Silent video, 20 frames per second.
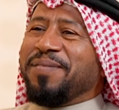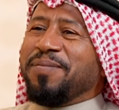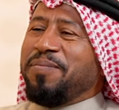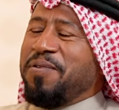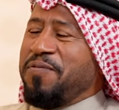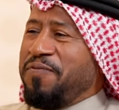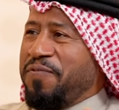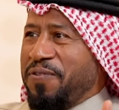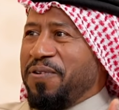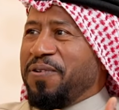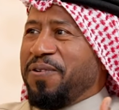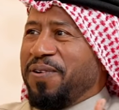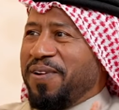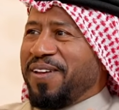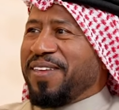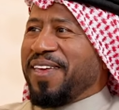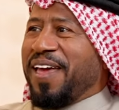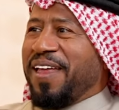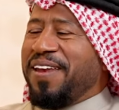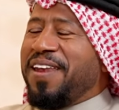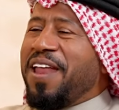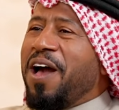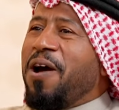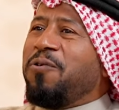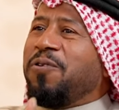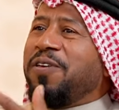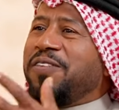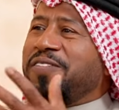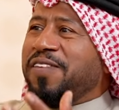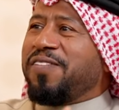before, and
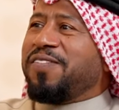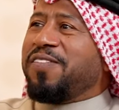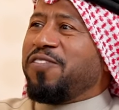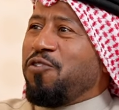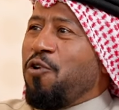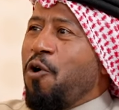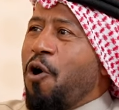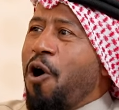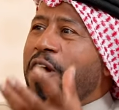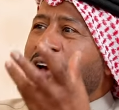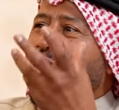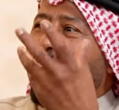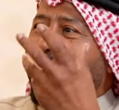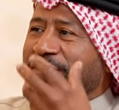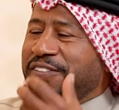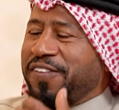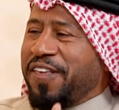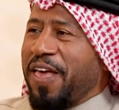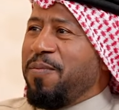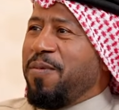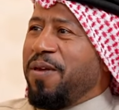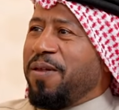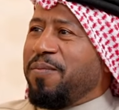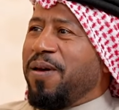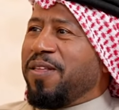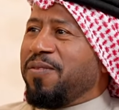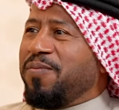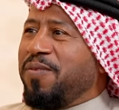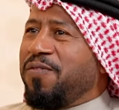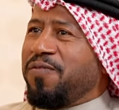now it is young, it's coming,
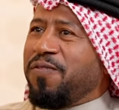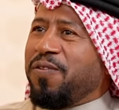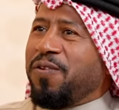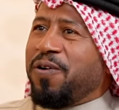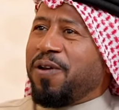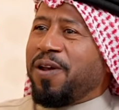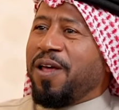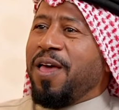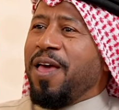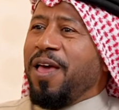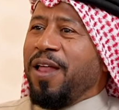but before,